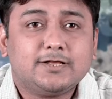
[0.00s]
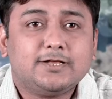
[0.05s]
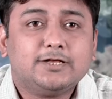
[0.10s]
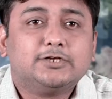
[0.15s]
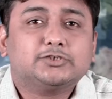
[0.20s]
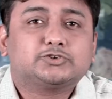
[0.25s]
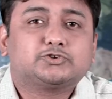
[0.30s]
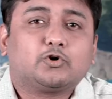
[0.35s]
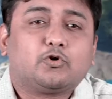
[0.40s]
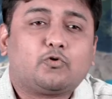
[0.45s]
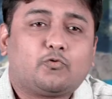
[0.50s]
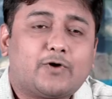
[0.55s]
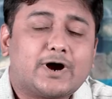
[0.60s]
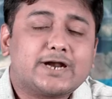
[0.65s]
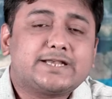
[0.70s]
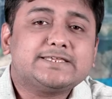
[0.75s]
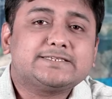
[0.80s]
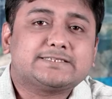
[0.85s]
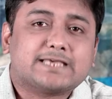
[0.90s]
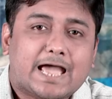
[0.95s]
So
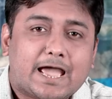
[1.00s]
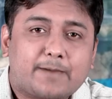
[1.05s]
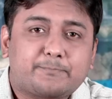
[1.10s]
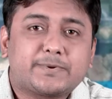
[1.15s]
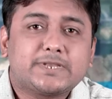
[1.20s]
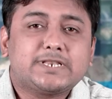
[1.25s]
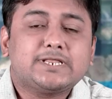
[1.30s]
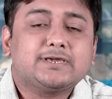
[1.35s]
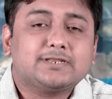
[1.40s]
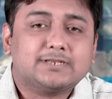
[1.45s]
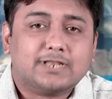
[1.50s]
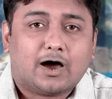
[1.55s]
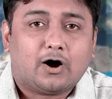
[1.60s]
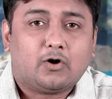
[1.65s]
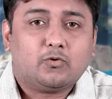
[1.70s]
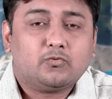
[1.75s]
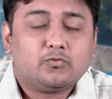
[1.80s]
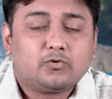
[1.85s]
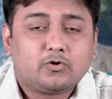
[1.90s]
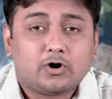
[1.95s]
what is happening
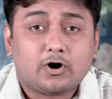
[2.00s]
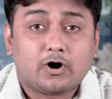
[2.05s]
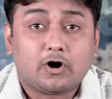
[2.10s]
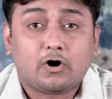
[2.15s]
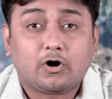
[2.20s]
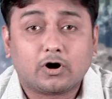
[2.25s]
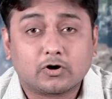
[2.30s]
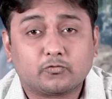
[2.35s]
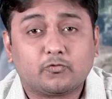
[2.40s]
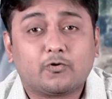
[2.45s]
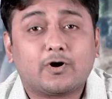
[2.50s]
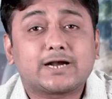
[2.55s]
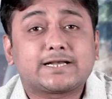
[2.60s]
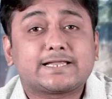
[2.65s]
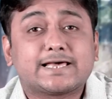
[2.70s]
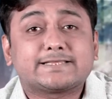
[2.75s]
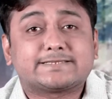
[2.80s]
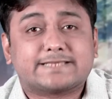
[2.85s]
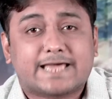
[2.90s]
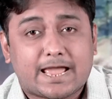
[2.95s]
now, or what
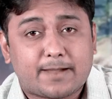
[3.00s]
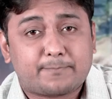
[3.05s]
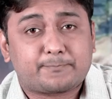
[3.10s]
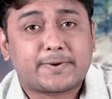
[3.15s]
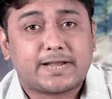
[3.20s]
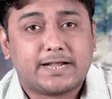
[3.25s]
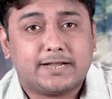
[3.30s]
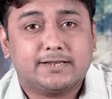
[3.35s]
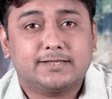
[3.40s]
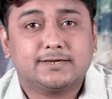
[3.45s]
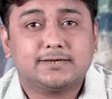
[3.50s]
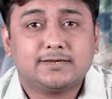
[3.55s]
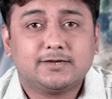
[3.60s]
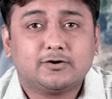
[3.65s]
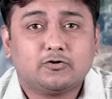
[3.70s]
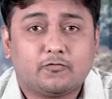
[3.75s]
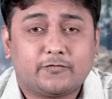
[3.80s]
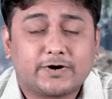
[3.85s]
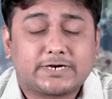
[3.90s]
has happened over